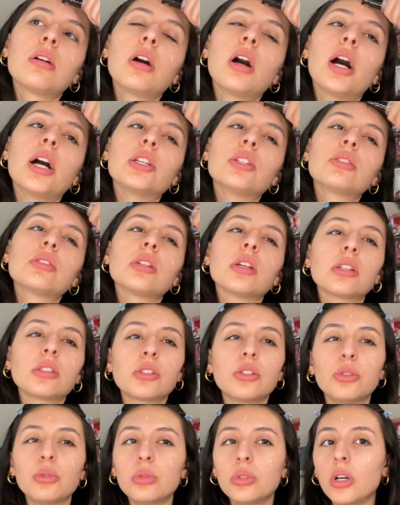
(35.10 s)
I just like to
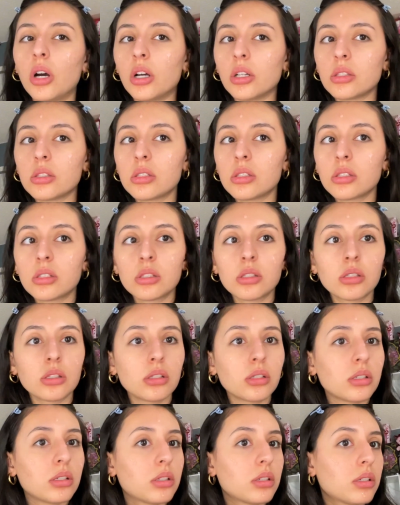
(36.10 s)
do dots,
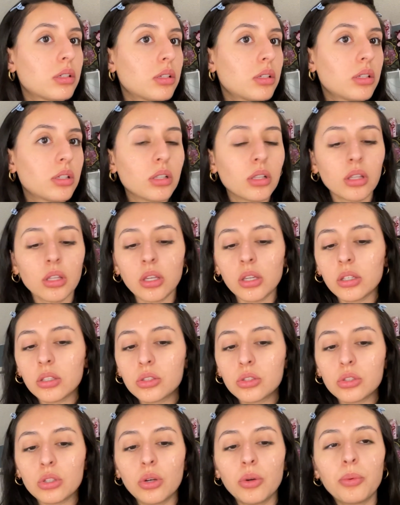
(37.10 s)
like
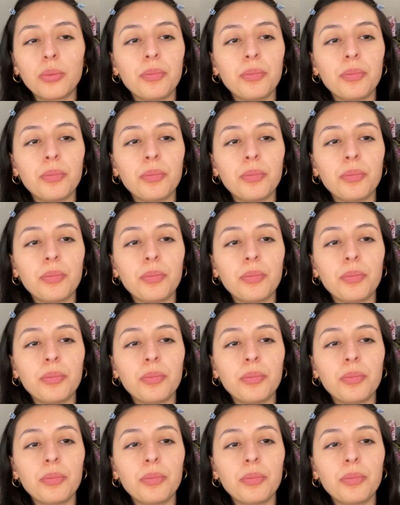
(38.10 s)
so.